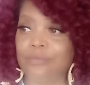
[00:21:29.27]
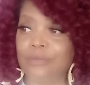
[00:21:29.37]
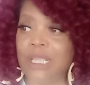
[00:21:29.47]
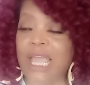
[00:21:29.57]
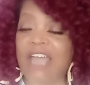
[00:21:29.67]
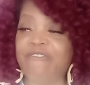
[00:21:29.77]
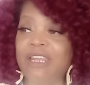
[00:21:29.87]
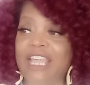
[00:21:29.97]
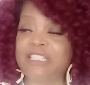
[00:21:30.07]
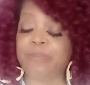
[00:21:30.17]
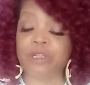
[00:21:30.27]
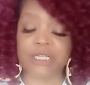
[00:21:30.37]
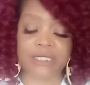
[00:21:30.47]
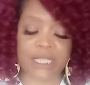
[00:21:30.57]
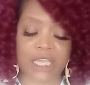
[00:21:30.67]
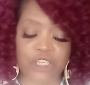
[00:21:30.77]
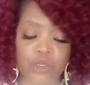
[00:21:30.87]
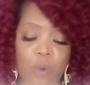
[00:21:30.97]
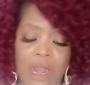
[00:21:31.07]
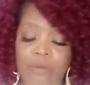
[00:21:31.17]
I feel like Spirit is saying
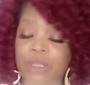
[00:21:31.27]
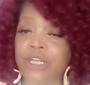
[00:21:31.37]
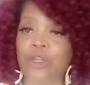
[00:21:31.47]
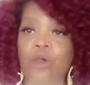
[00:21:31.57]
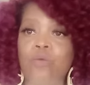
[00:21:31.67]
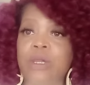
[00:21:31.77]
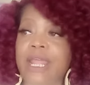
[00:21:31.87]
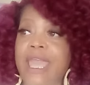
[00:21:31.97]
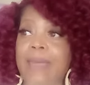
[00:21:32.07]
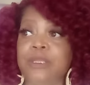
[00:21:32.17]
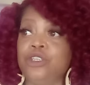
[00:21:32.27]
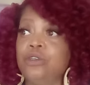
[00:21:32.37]
you already know what happened.